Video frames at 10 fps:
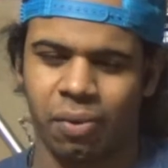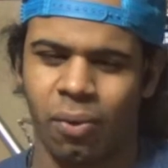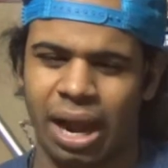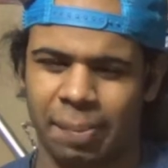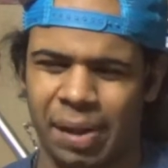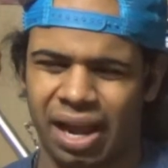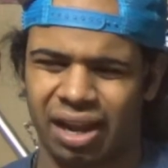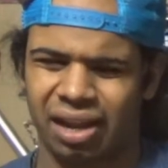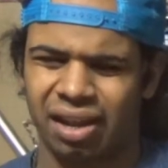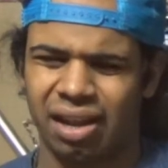Quack Pack.
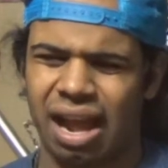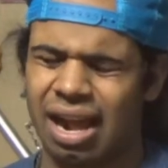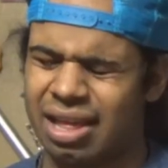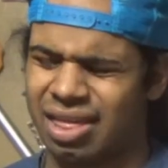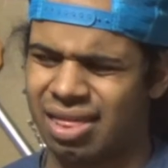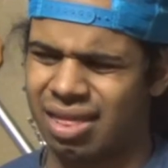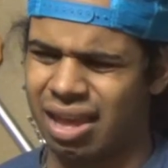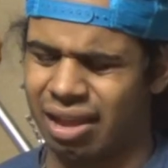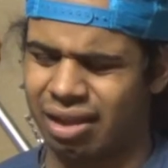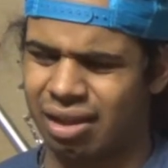I
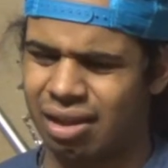think.